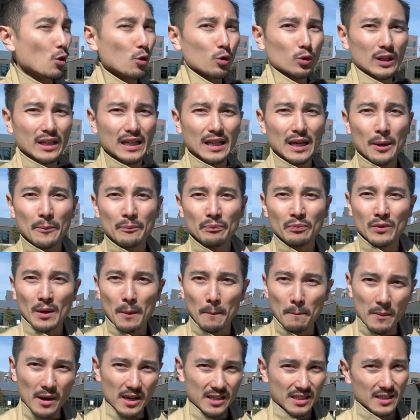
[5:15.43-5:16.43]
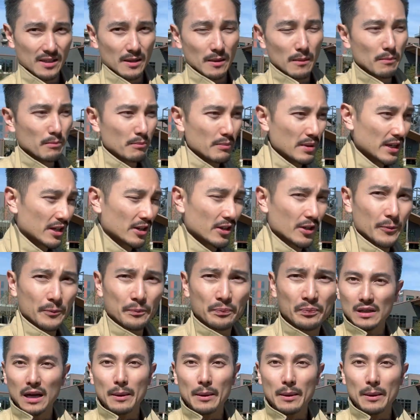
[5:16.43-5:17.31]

only much bigger.